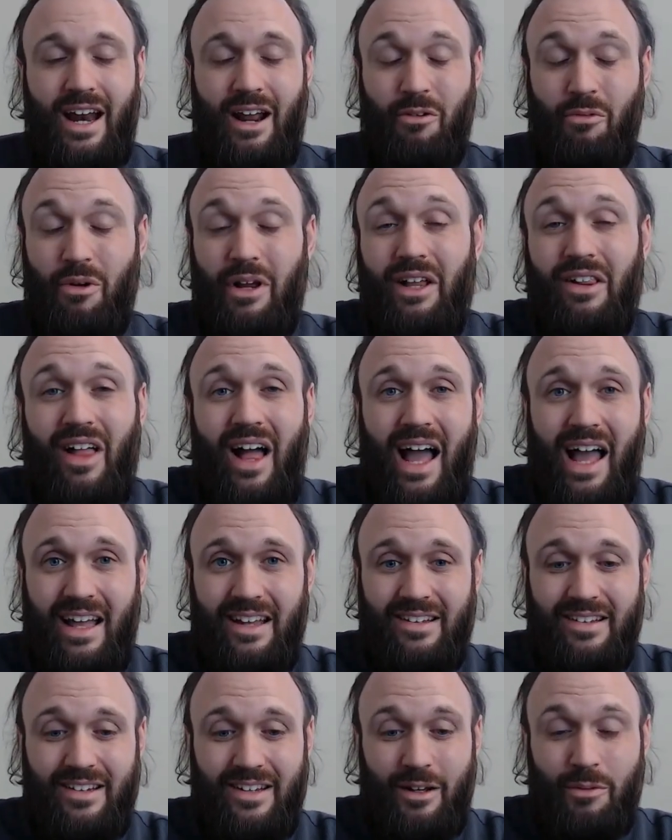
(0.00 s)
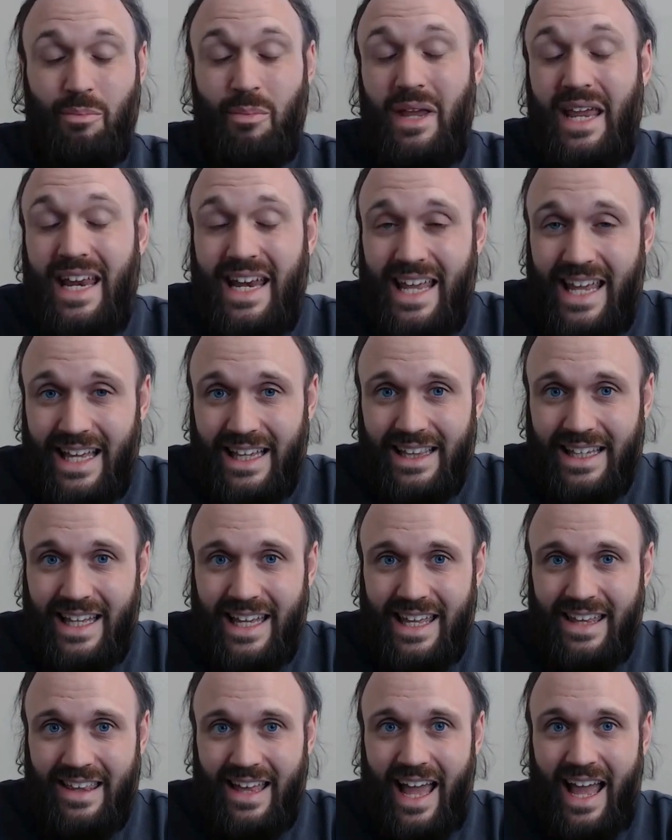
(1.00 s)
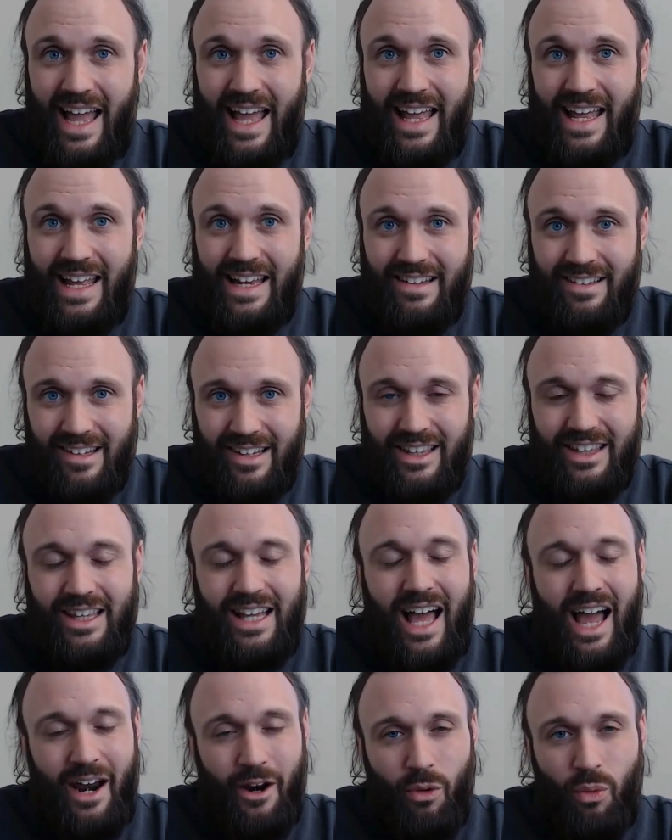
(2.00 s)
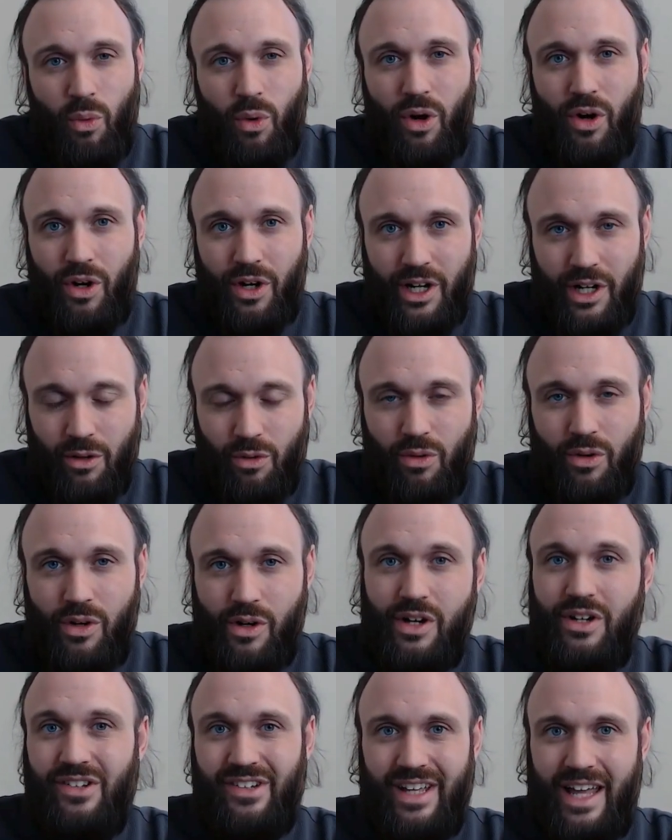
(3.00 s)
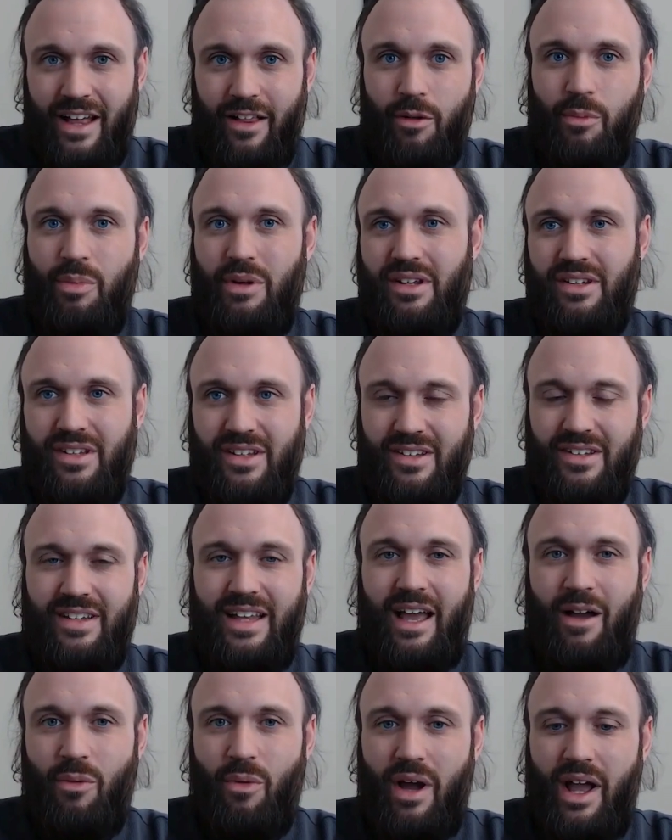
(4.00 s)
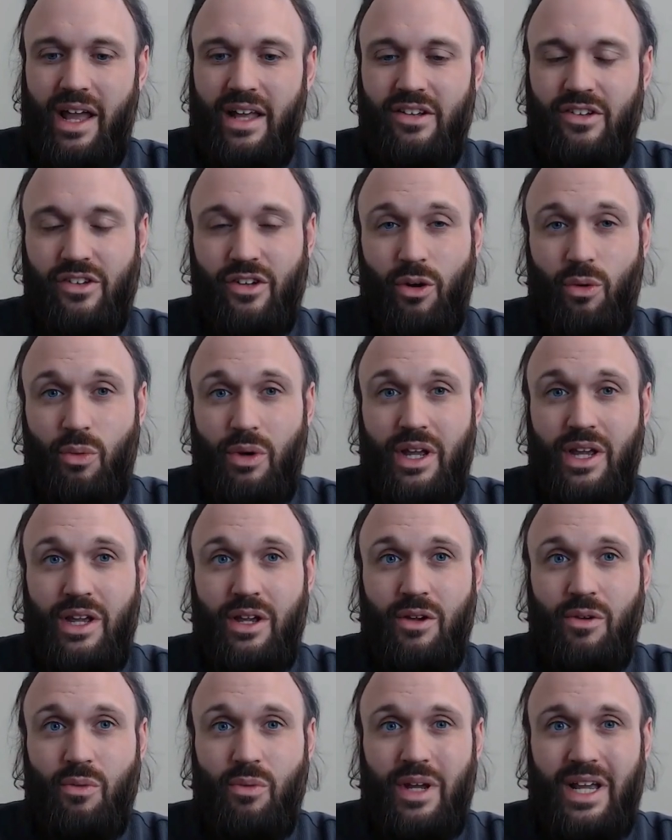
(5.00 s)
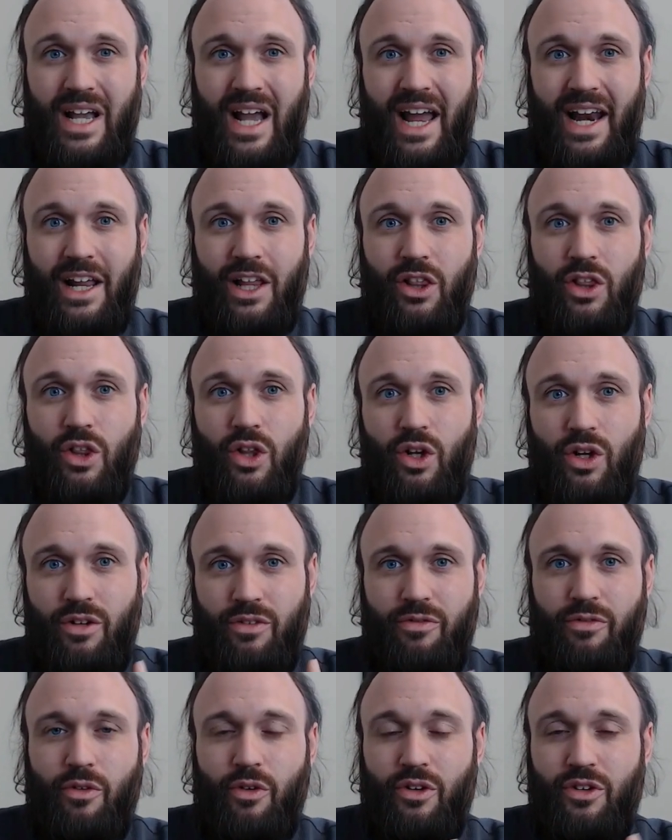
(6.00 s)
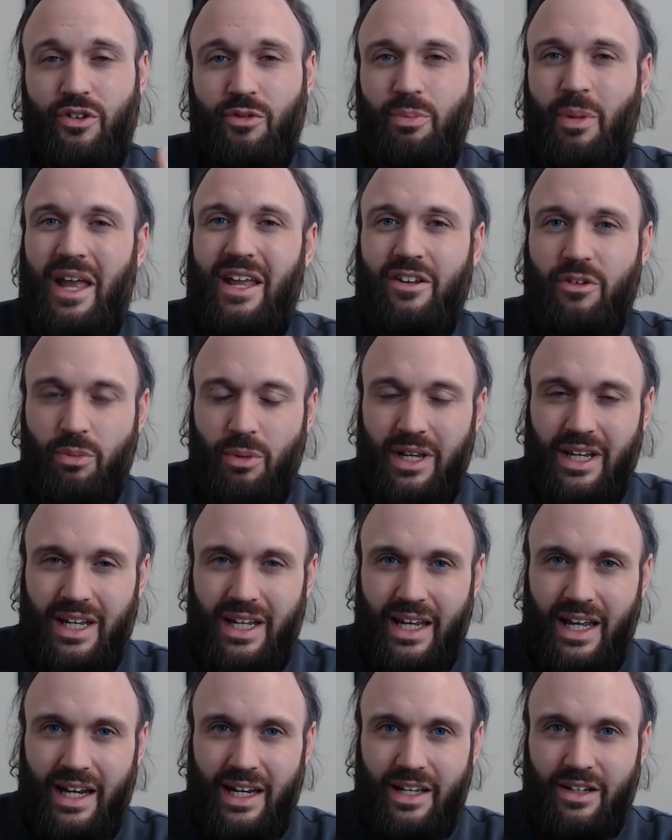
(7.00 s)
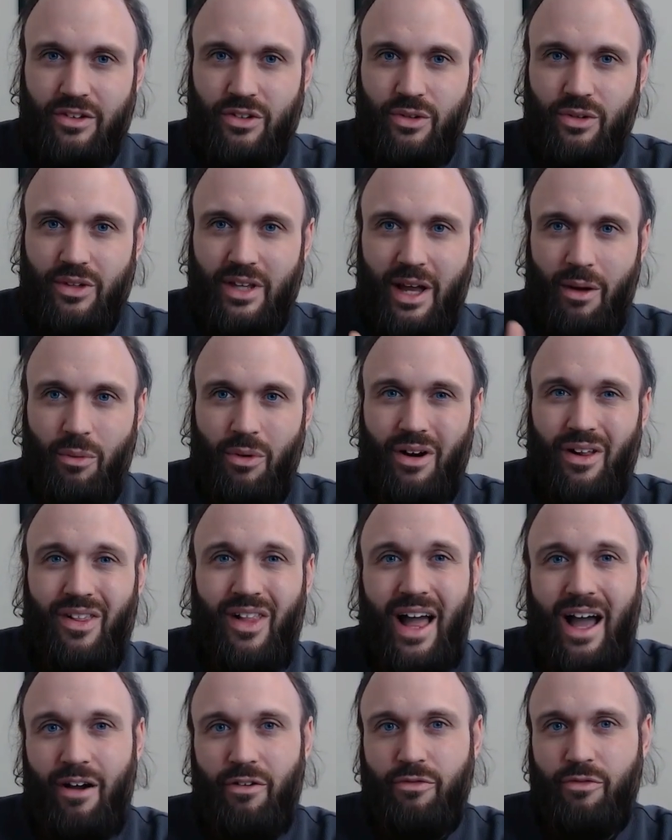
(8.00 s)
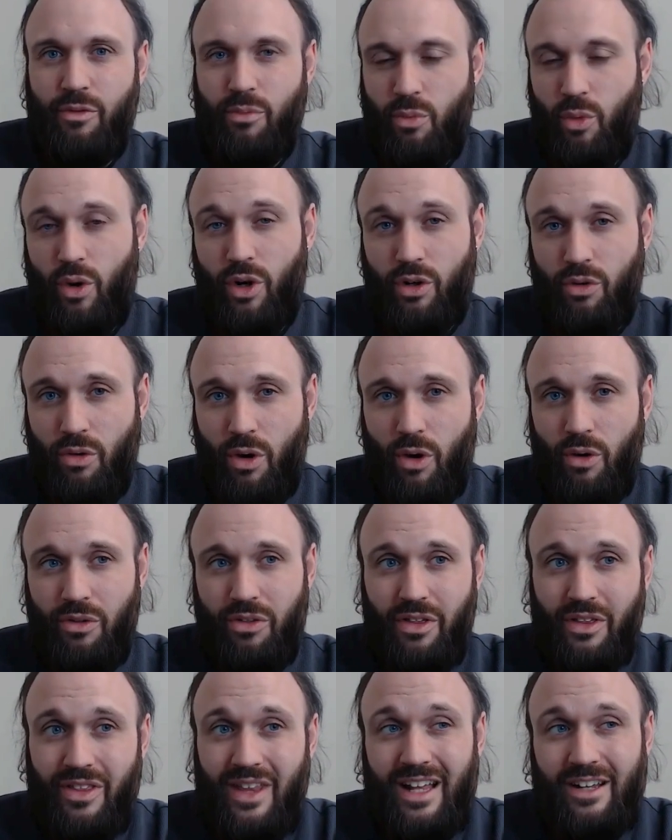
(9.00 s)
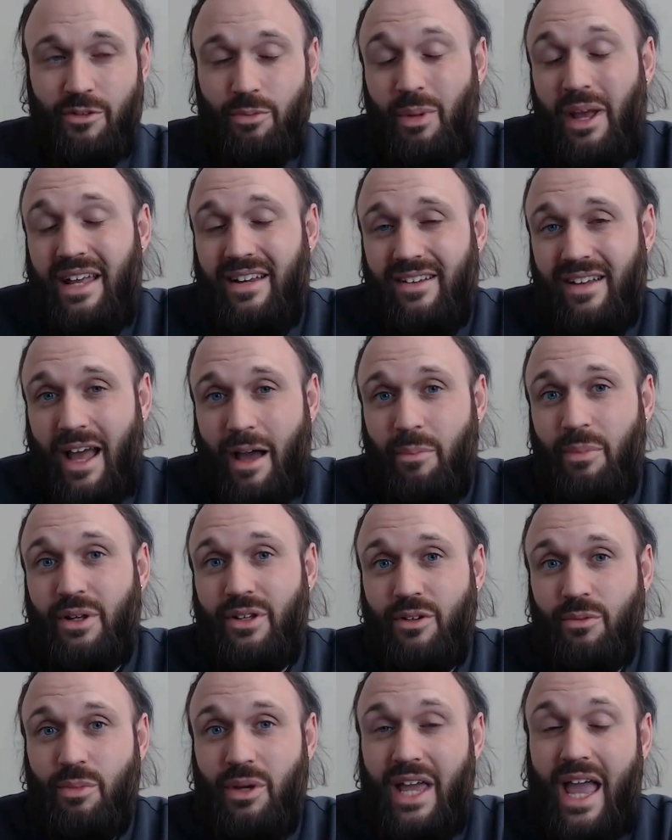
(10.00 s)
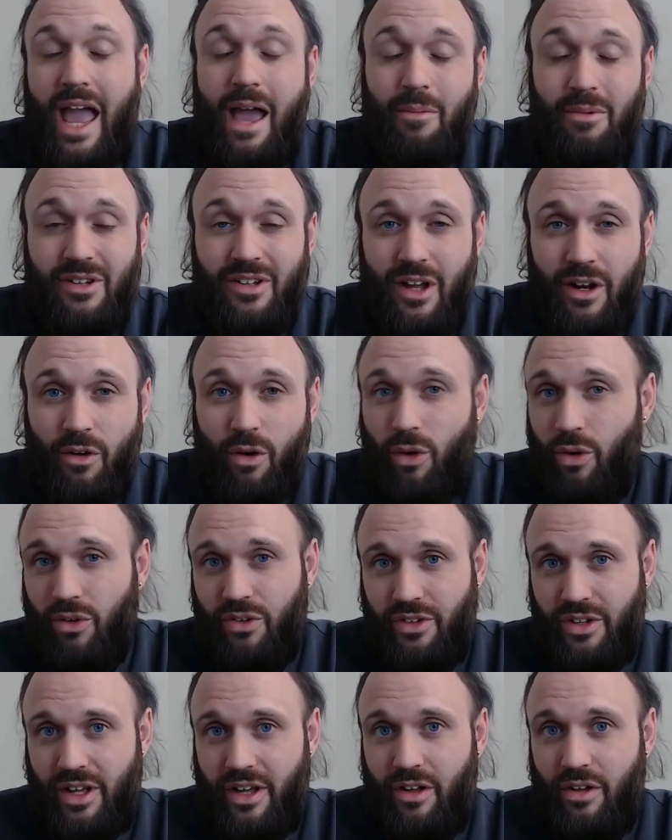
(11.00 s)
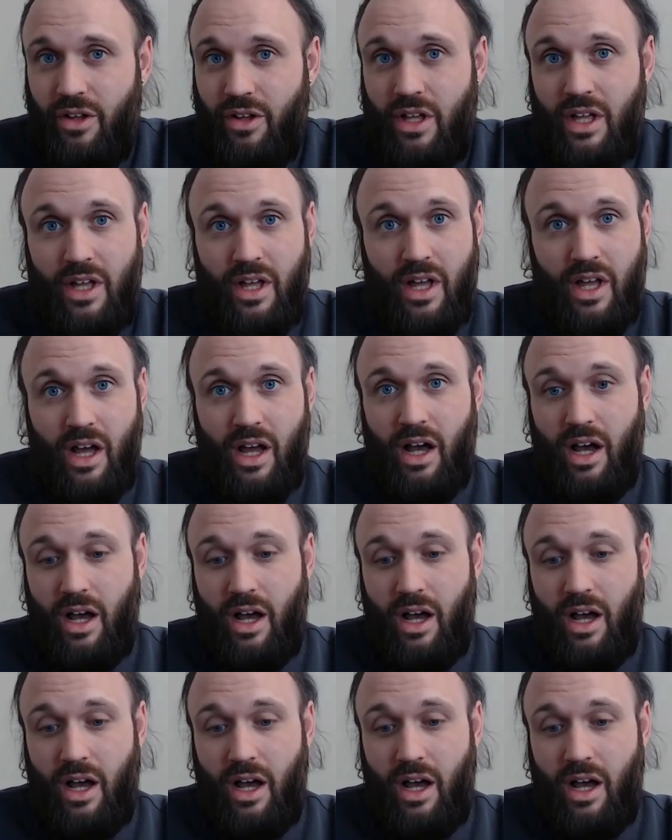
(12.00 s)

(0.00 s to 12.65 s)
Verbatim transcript: And I realized immediately that it's a lot of work in order to scale a business that way. So we, we kind of looked for a space we could get into that would allow for more growth. And that space happened to be Amazon wholesale.